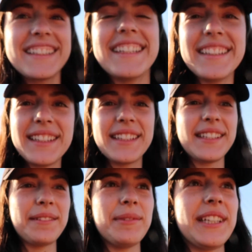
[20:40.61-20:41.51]
in like
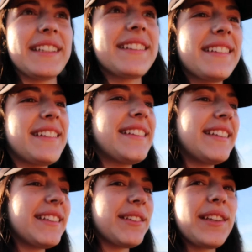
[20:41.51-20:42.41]
10 minutes.
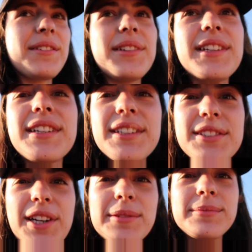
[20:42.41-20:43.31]
So I think we did a good job.